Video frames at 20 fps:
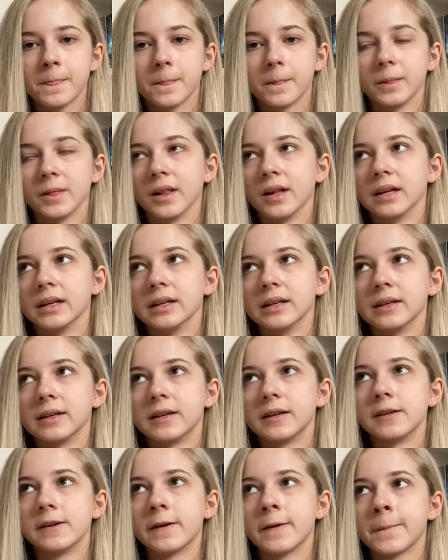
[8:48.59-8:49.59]

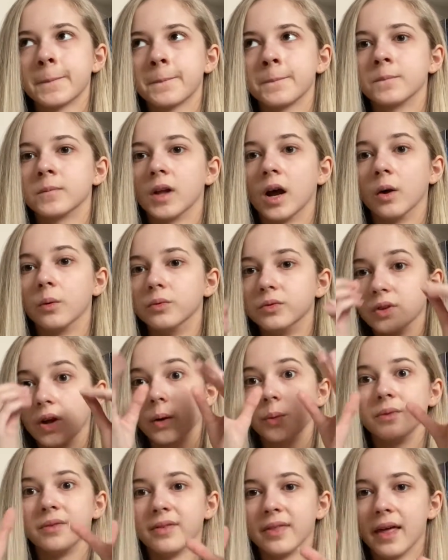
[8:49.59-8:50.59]
Like I
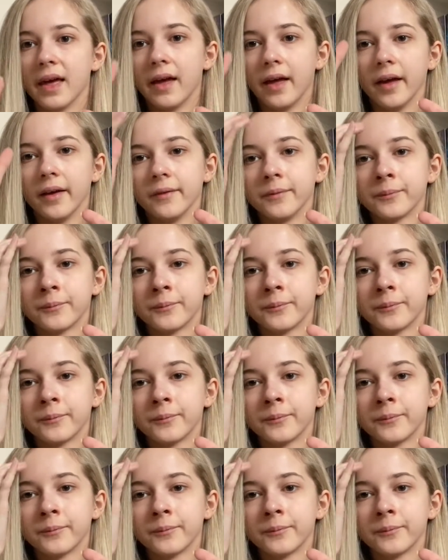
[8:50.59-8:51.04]
was there.